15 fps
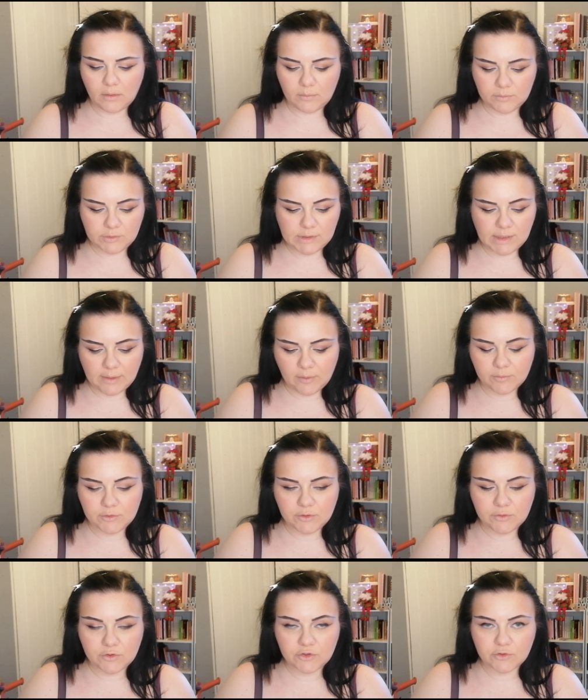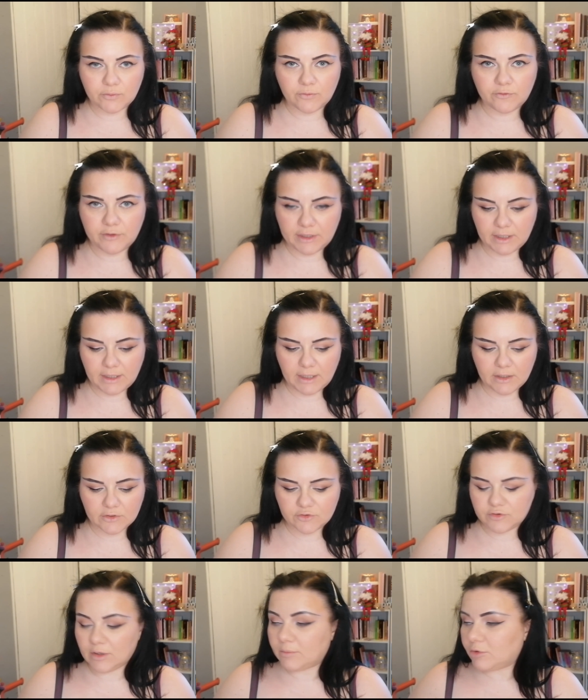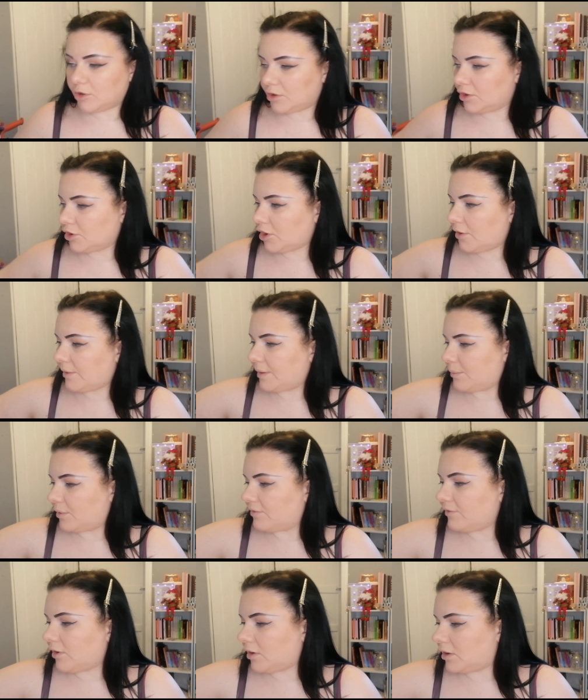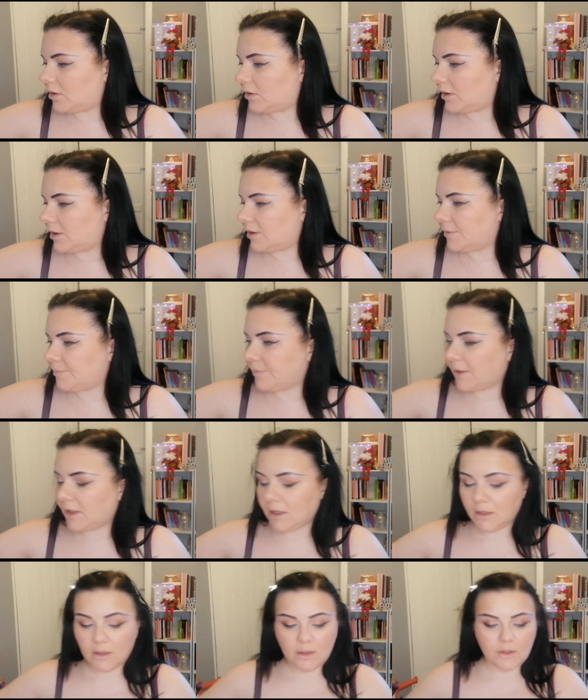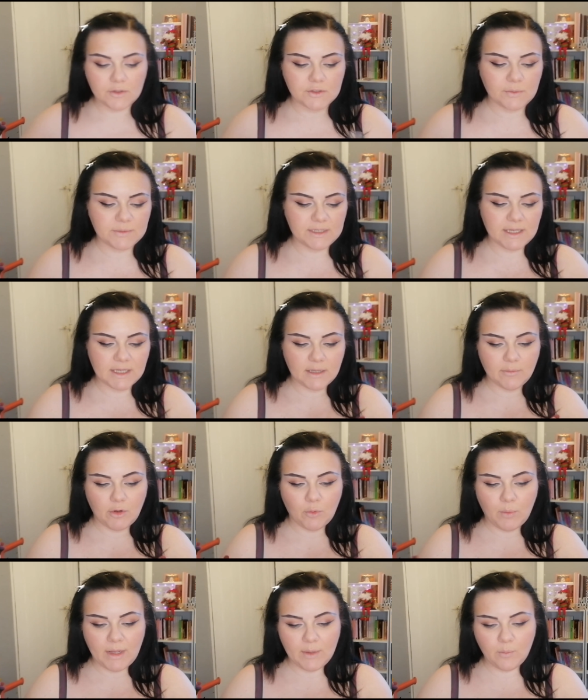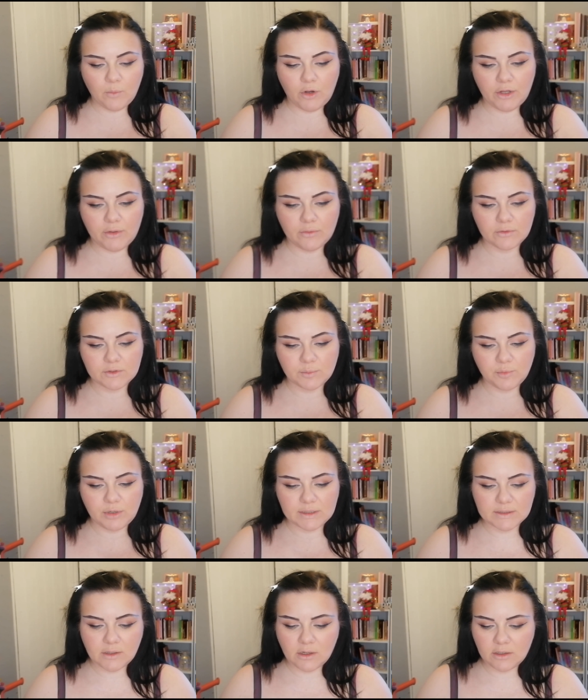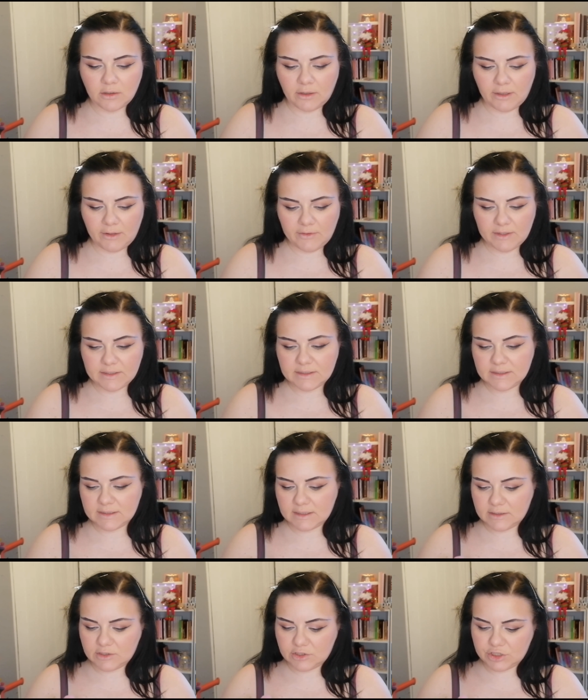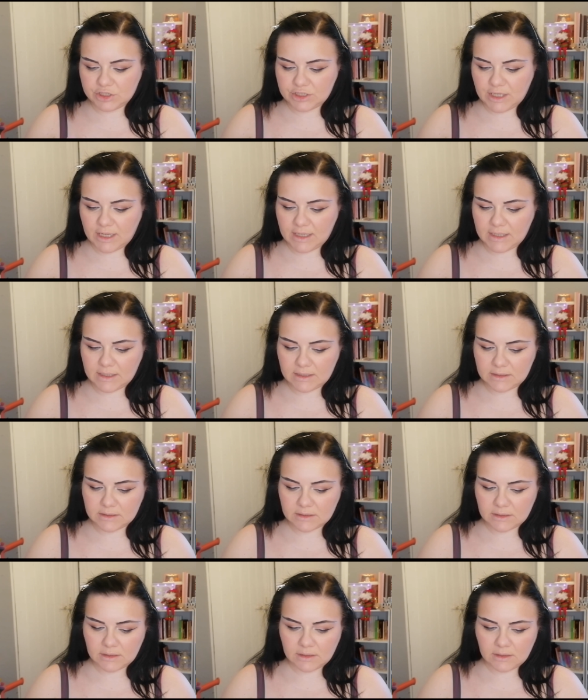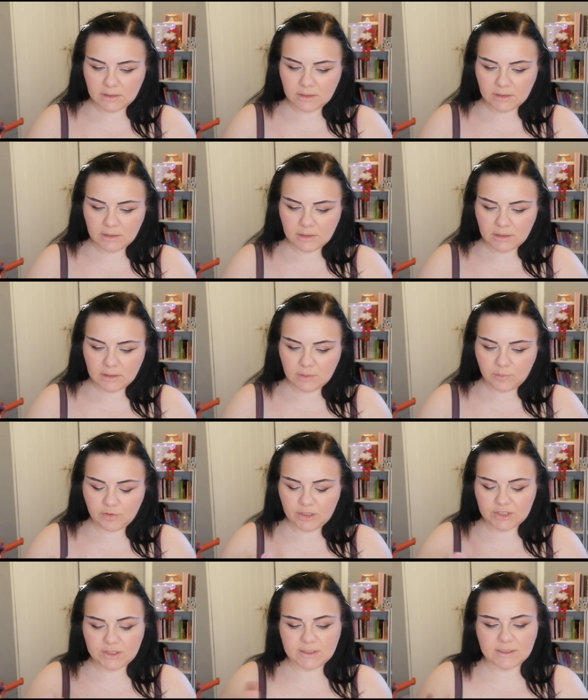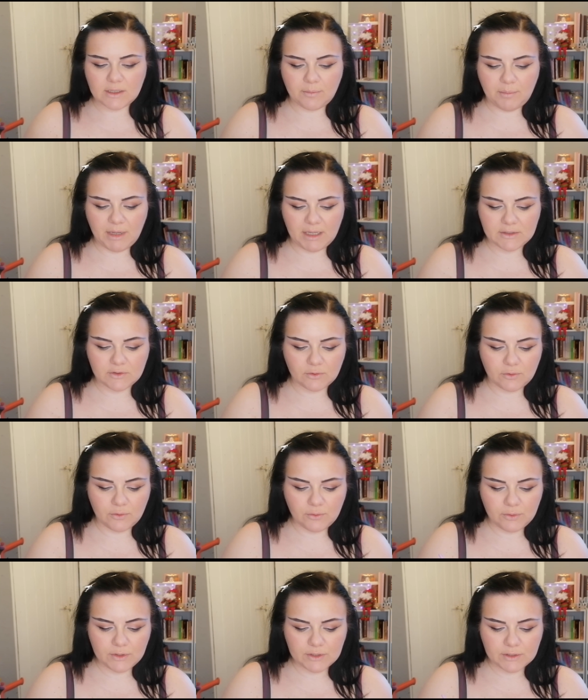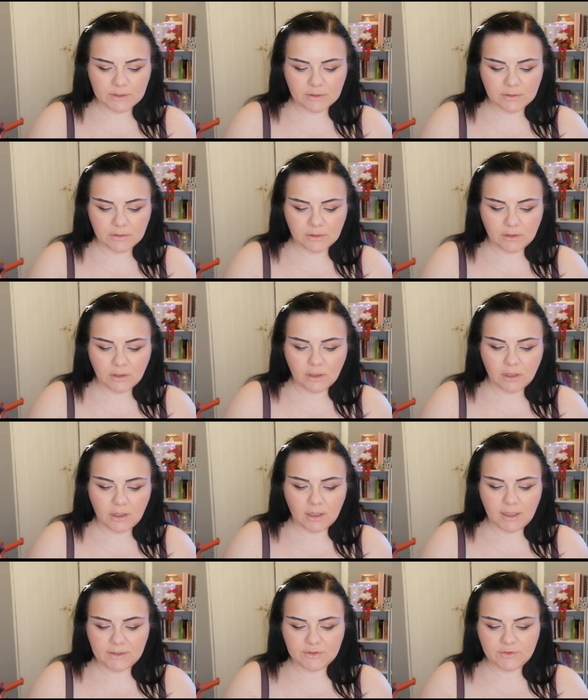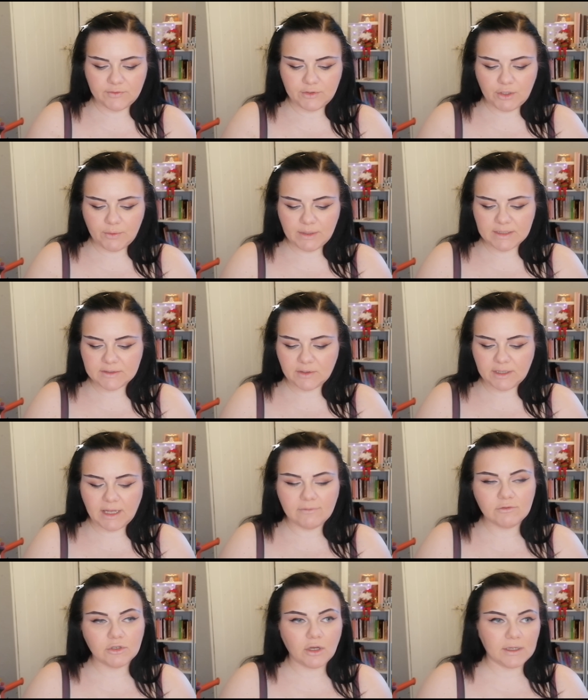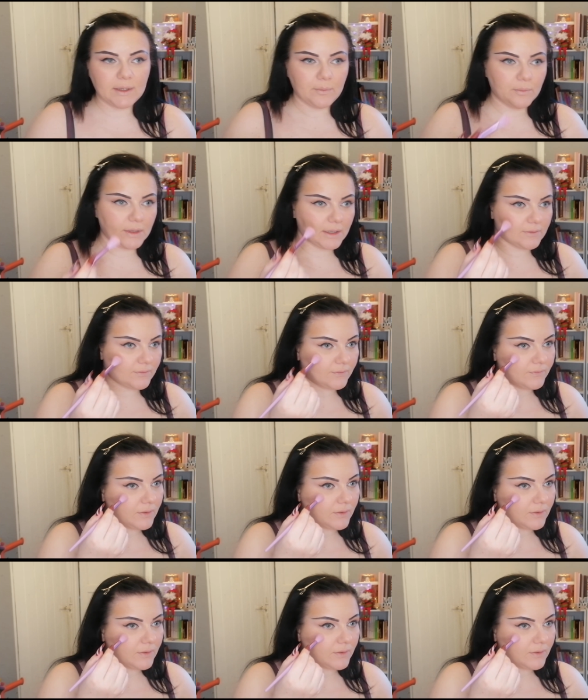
Now I'm doing something extra. I'm going to go in with highlighter. So I'm taking my Wet n Wild pressed highlighter. This is in the shade Precious Petals. As you've noticed, I haven't gone in with